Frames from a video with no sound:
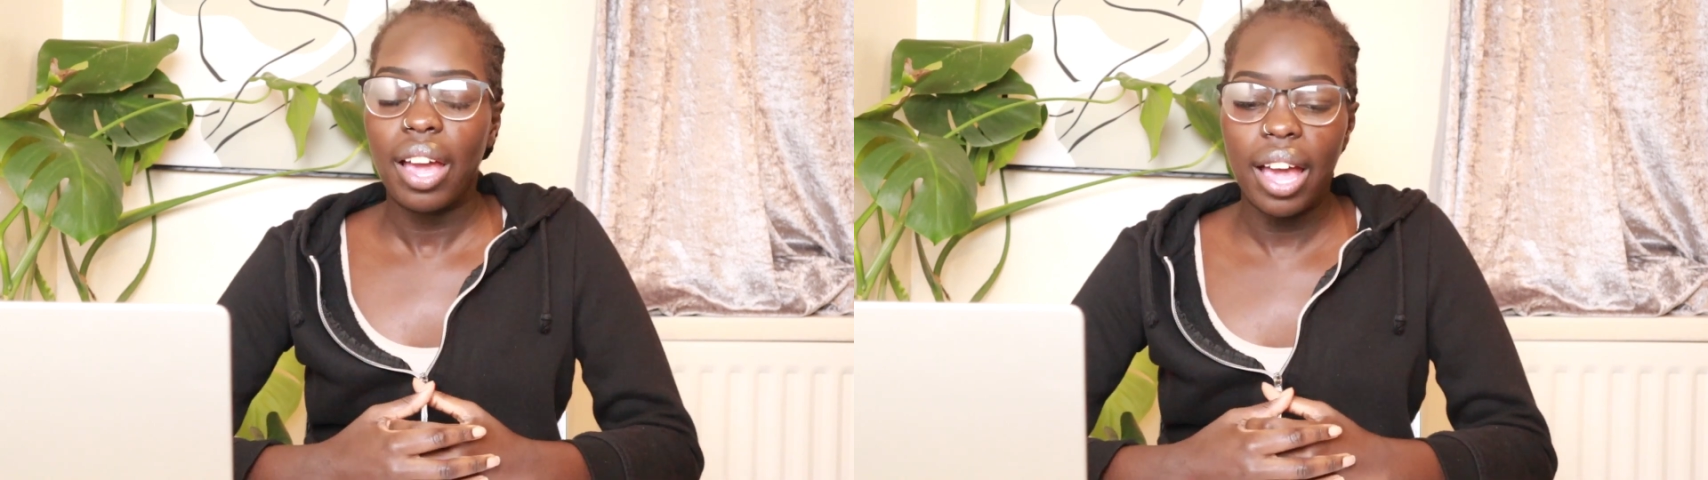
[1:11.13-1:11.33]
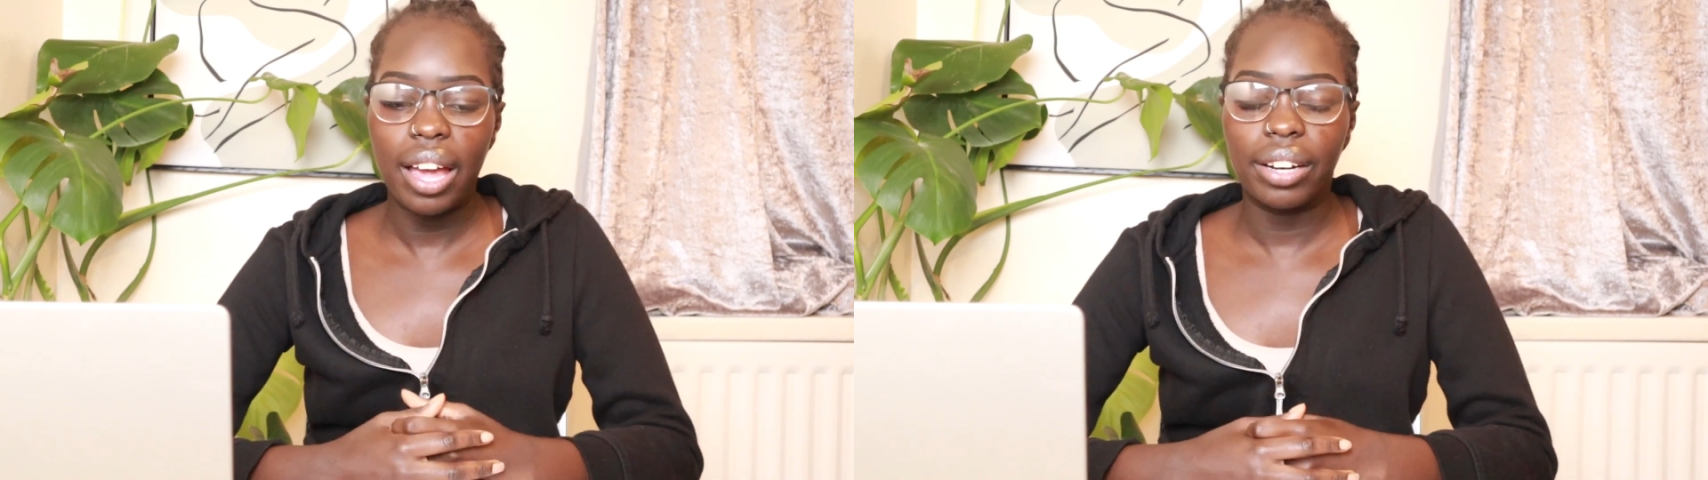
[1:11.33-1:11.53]

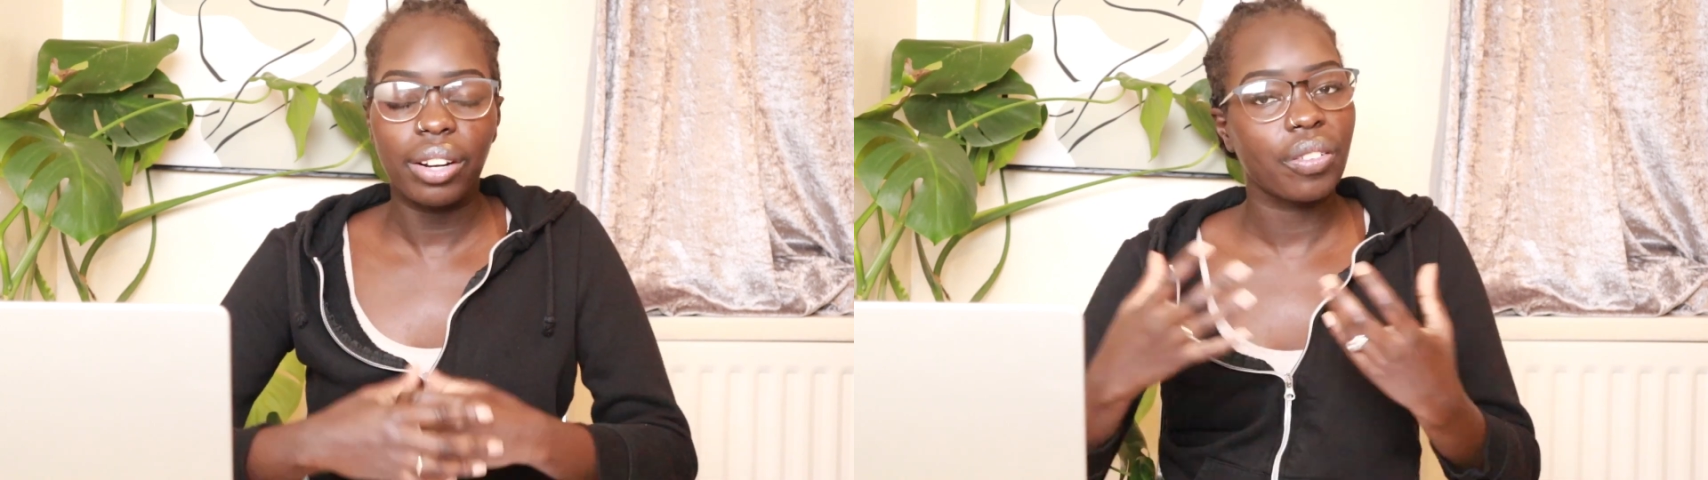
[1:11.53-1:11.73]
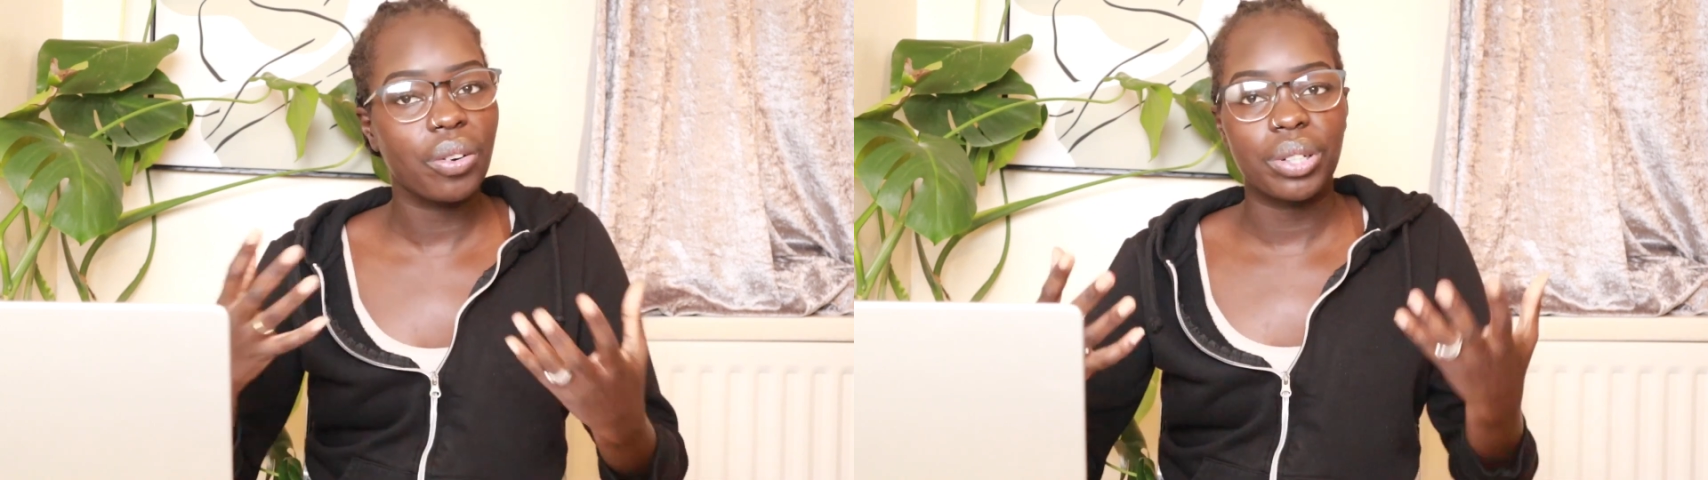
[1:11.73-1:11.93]
And
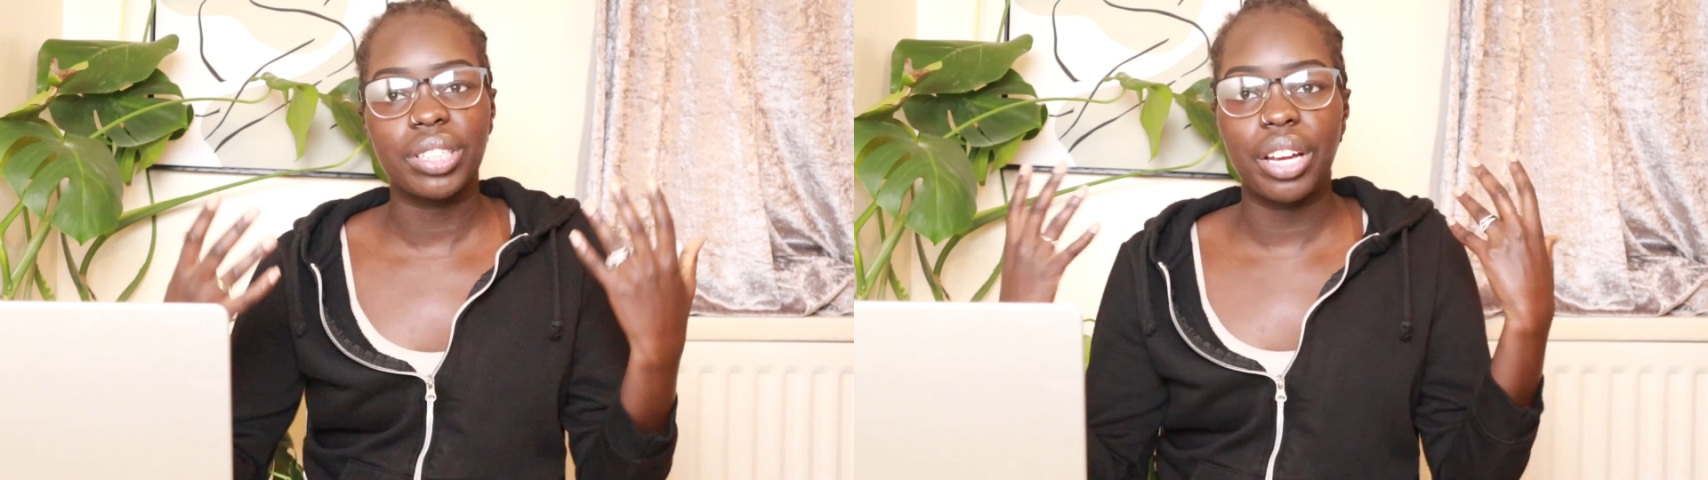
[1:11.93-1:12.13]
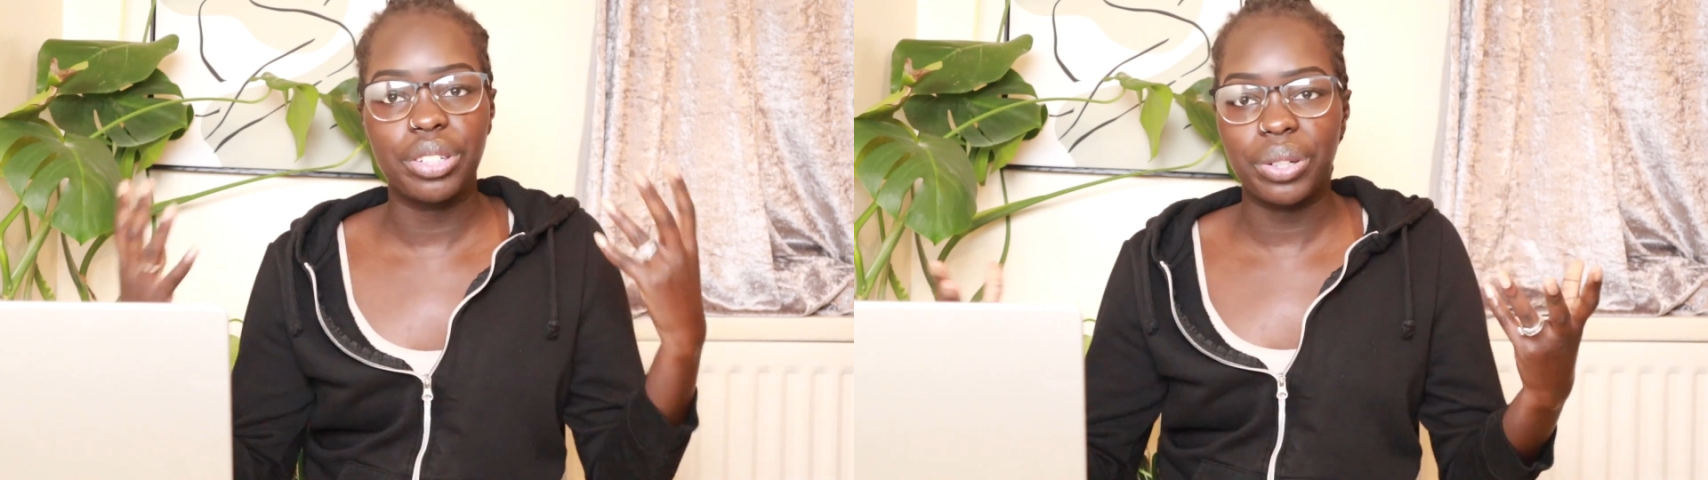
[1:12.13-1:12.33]
of course
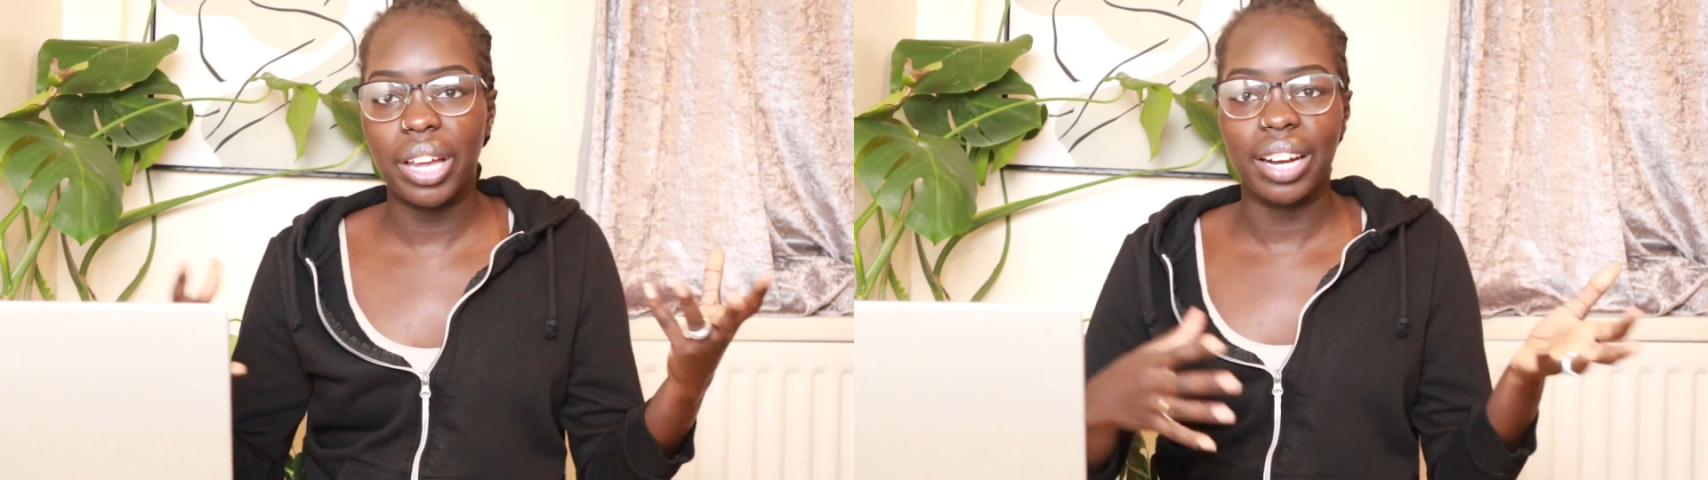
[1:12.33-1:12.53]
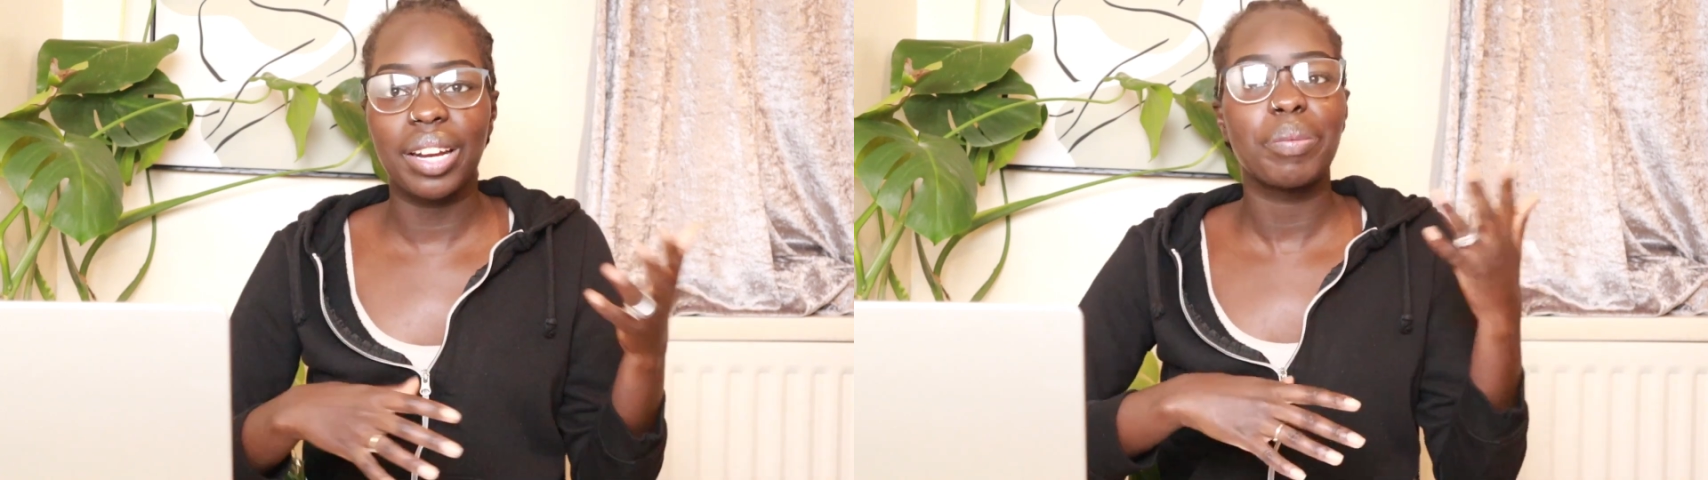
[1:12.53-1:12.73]
I do Canada